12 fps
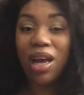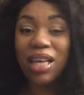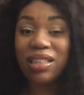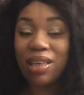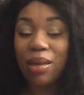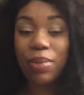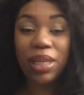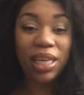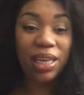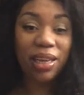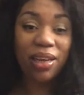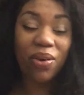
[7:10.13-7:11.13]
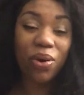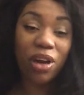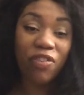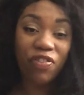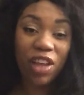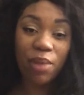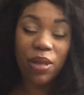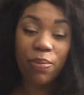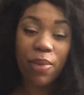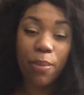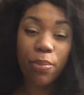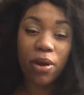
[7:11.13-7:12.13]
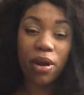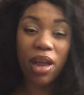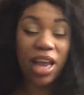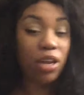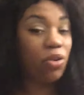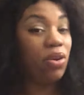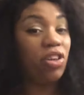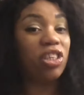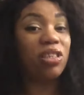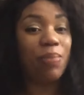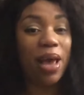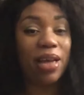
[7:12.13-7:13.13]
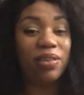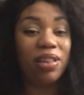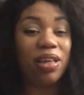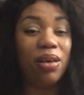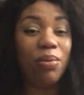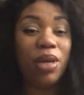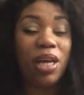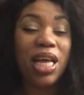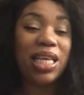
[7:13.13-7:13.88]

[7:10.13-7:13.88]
a sibling or a family member and you just met them.